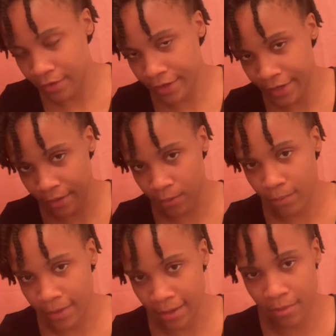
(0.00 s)
your hair will
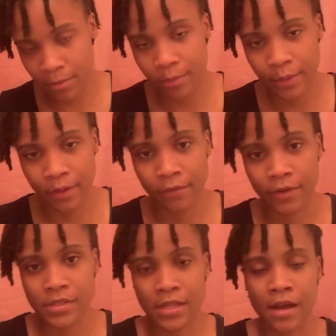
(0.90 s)
be able to breathe,
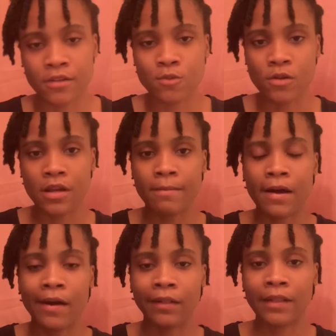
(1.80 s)
your styles will come
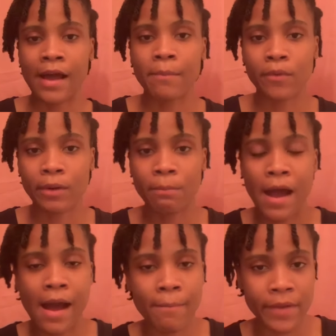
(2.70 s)
out a lot more
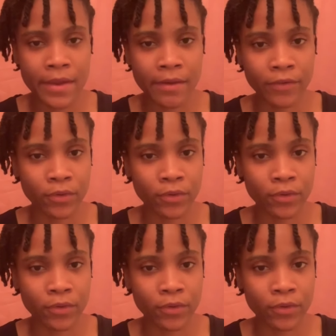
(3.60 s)
popping.